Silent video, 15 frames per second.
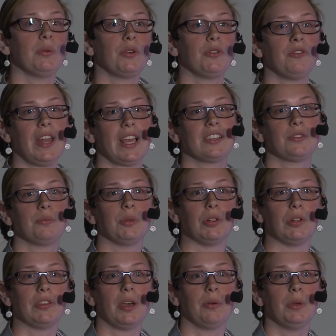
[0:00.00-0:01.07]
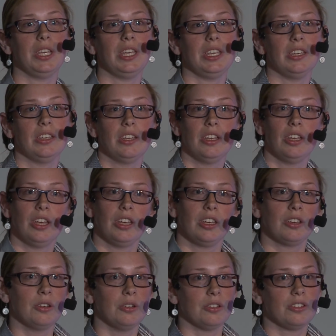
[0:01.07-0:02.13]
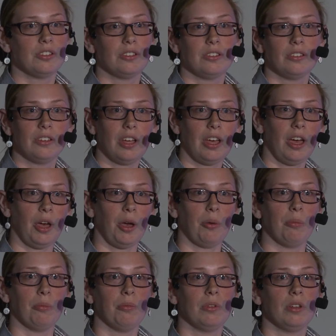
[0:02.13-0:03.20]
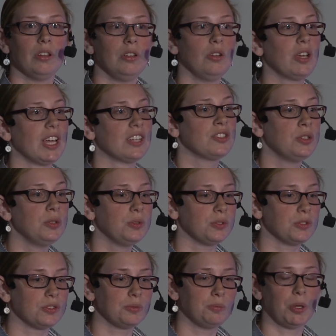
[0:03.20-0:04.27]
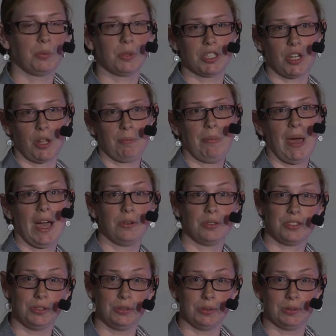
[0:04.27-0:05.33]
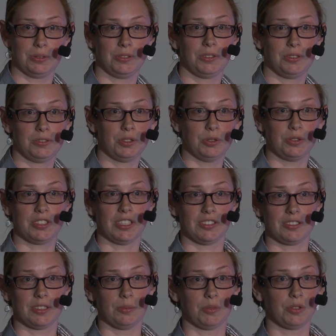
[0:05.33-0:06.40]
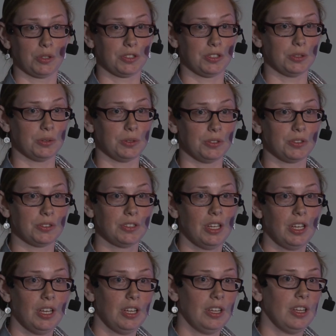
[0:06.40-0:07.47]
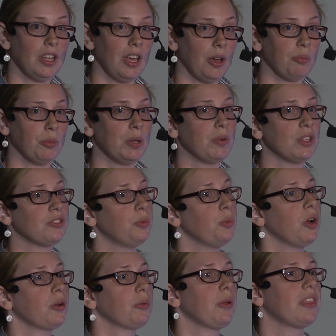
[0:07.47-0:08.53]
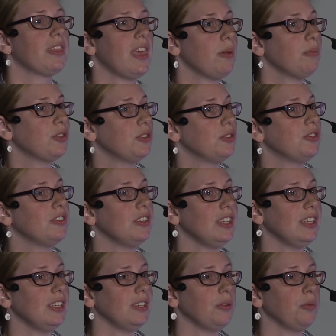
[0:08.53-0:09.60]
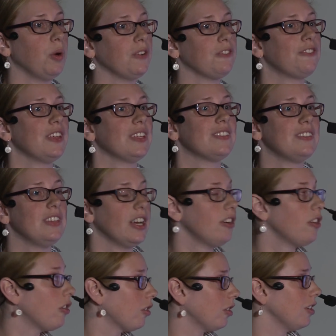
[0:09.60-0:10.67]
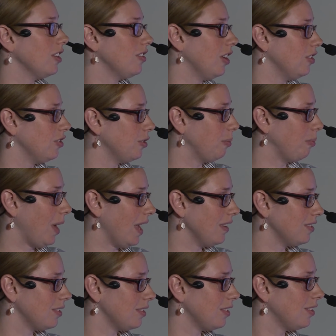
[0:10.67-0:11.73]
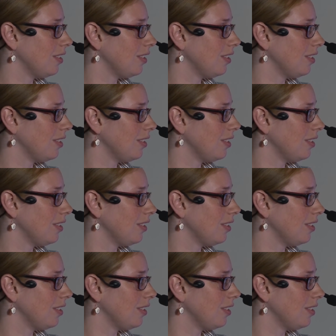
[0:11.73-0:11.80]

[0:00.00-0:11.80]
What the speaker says: were flexible, that we could look at tools, but we're not bound to systems or tools. We want to work with them to see what fits their organization best.